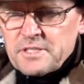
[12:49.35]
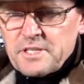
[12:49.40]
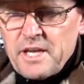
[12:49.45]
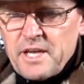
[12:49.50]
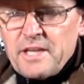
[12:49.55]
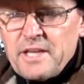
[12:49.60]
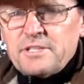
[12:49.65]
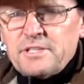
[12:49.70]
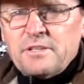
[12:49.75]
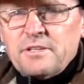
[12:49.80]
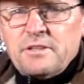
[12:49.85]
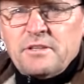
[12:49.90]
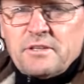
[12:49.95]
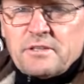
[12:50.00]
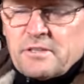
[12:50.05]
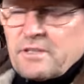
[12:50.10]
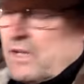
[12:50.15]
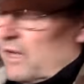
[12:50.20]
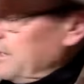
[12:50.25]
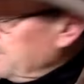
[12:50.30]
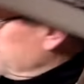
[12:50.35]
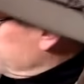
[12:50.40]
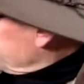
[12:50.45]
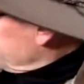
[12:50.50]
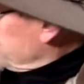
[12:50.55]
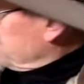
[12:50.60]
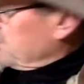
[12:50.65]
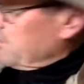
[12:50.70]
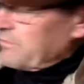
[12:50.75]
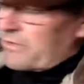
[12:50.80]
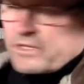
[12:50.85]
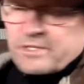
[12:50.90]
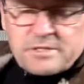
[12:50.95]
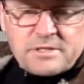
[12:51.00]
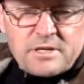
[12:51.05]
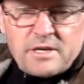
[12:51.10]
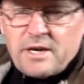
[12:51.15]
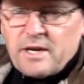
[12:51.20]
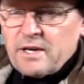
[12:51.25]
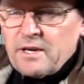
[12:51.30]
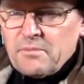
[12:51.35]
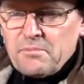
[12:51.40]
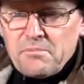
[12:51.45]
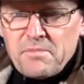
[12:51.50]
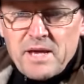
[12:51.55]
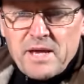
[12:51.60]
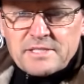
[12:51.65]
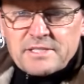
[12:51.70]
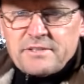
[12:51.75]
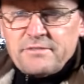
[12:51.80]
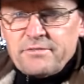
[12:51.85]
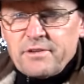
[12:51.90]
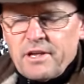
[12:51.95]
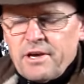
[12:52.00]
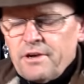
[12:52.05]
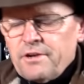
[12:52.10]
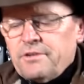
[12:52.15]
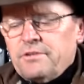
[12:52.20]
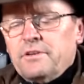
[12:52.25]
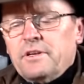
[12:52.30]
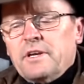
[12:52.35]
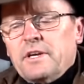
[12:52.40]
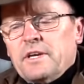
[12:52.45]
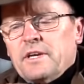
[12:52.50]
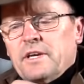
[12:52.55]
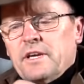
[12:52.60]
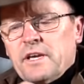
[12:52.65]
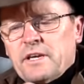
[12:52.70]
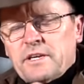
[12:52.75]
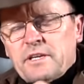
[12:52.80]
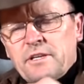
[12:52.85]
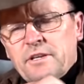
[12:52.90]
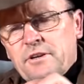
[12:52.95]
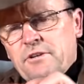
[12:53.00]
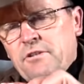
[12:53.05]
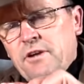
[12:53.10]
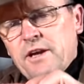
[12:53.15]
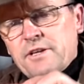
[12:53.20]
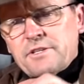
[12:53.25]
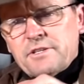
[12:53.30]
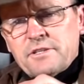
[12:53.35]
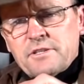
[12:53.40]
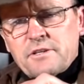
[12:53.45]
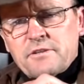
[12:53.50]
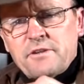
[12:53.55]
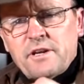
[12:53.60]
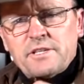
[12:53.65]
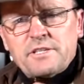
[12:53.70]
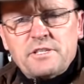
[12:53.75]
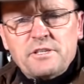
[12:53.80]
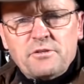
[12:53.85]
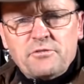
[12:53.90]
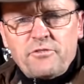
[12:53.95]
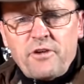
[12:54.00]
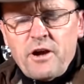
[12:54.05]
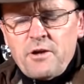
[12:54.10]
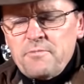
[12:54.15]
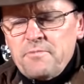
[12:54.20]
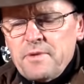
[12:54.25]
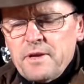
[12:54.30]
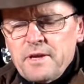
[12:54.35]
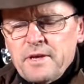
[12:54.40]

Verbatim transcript: tension that goes through your winch under massive load, it can crush crush your rope.